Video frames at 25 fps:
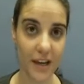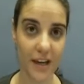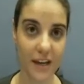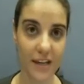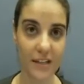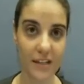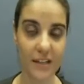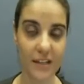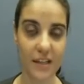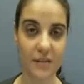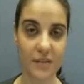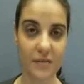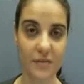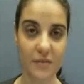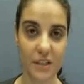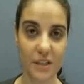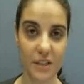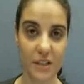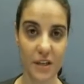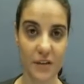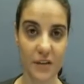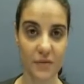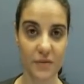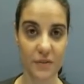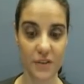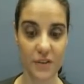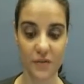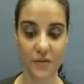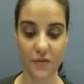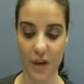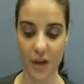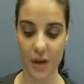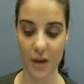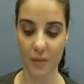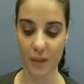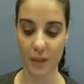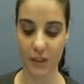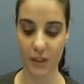and to give as gifts to
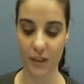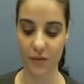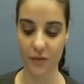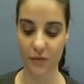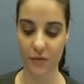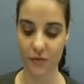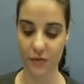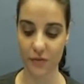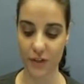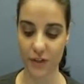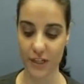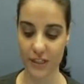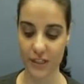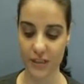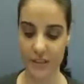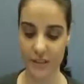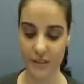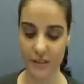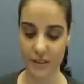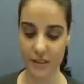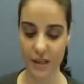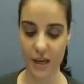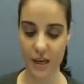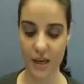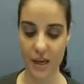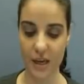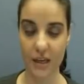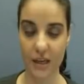family and friends.